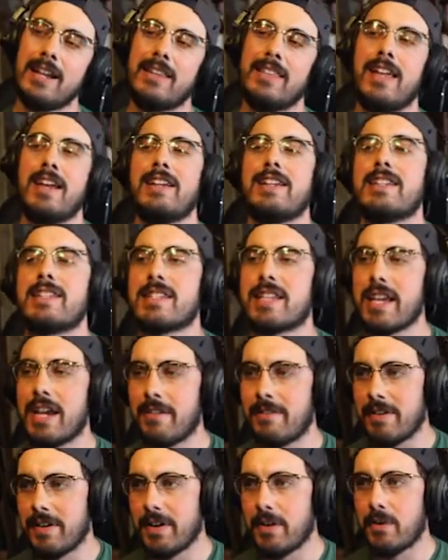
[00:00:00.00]
they just
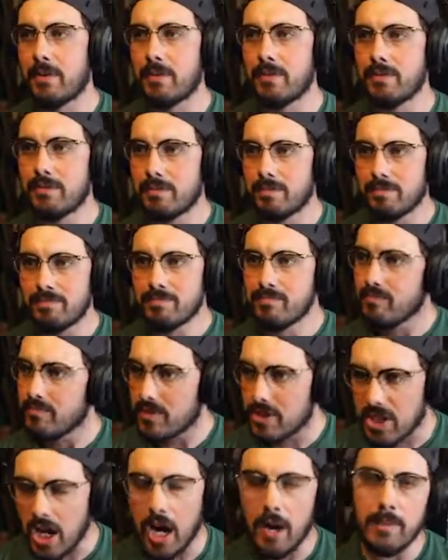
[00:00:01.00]
give you
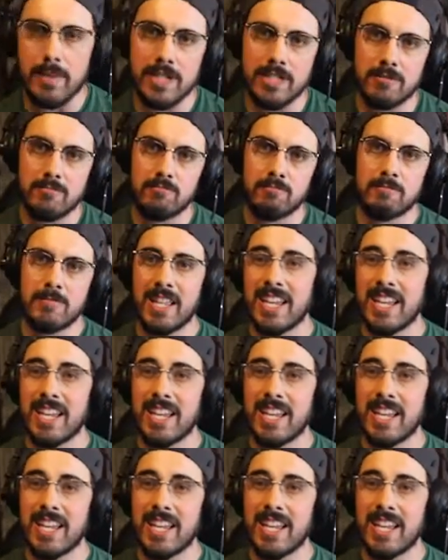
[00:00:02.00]
zombies.